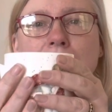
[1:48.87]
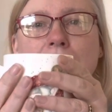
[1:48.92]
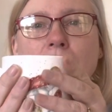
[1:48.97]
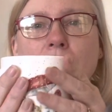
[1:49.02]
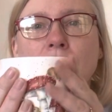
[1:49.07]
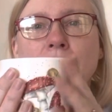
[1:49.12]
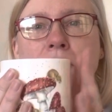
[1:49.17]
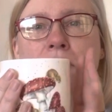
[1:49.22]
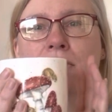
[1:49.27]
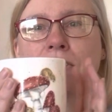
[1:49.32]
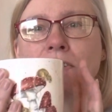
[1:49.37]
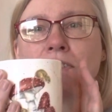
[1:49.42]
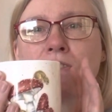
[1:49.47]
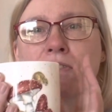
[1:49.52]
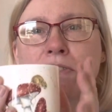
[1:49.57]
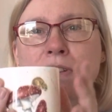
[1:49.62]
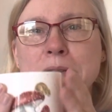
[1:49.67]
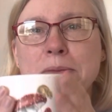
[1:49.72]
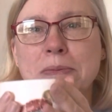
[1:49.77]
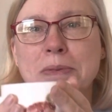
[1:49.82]
Other than
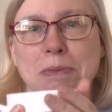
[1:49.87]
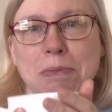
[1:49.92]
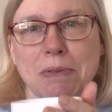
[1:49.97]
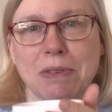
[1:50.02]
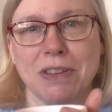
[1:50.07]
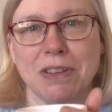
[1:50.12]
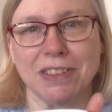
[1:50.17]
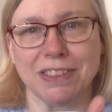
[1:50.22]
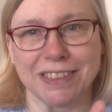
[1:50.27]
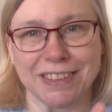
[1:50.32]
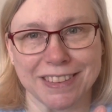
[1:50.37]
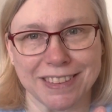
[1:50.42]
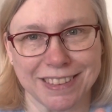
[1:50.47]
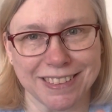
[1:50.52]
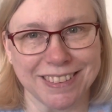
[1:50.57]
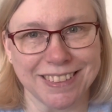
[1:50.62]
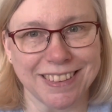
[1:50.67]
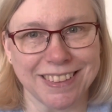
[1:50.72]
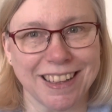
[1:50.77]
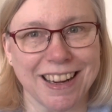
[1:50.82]
Christmas ones,
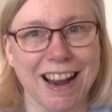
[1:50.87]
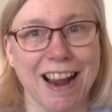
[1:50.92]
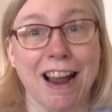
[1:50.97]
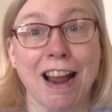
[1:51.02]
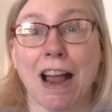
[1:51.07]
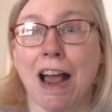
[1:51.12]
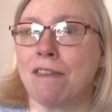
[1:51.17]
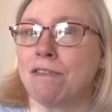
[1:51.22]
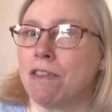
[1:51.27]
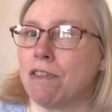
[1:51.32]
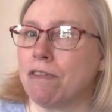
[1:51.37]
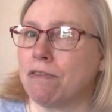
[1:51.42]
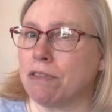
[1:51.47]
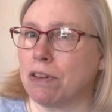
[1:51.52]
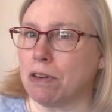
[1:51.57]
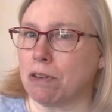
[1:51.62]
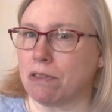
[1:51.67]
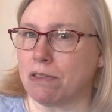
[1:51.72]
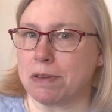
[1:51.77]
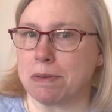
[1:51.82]
I have a few
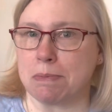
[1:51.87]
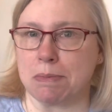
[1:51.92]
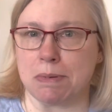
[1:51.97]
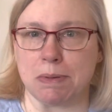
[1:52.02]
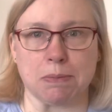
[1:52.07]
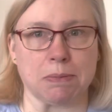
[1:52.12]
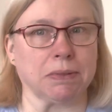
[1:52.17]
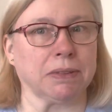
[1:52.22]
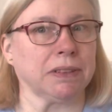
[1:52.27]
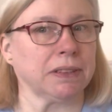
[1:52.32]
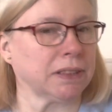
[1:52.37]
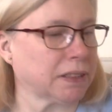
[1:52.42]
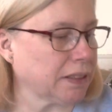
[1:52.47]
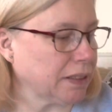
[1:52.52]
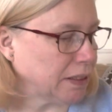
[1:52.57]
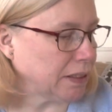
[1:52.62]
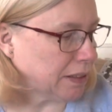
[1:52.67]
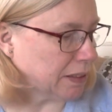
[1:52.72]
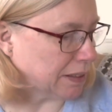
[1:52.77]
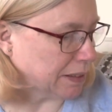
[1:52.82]
Christmas ones,
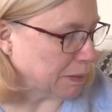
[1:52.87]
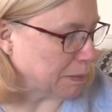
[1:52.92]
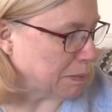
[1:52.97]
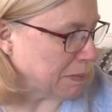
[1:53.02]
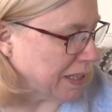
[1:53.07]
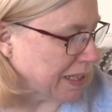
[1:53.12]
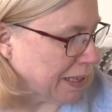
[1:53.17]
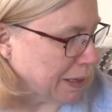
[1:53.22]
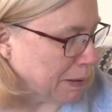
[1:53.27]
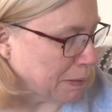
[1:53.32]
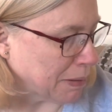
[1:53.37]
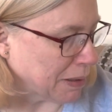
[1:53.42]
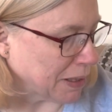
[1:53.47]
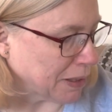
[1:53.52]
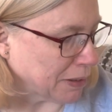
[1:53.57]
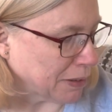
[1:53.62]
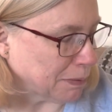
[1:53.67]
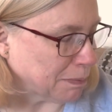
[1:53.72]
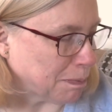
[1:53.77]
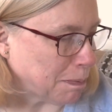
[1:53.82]
but there we go.